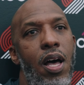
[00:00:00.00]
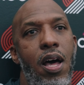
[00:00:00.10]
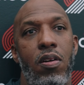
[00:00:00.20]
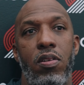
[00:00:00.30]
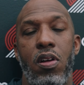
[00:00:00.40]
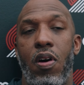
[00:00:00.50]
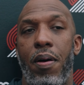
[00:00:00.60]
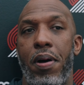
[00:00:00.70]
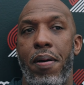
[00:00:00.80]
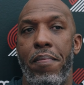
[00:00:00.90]
I don't know.
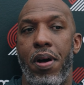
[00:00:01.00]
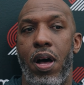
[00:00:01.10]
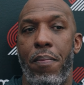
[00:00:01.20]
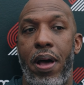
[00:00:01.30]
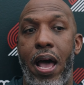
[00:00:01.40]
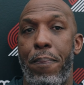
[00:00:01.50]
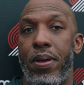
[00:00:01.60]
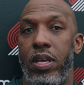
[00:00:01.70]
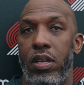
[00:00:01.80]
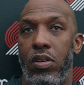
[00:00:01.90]
I'm
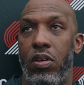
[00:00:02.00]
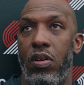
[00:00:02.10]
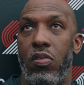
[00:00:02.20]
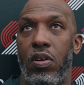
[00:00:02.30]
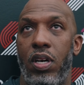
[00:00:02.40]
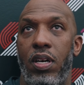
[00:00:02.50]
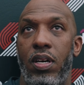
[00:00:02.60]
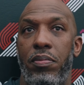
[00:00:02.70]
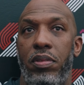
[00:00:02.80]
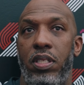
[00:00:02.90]
happy, you
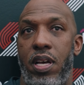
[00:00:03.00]
know, to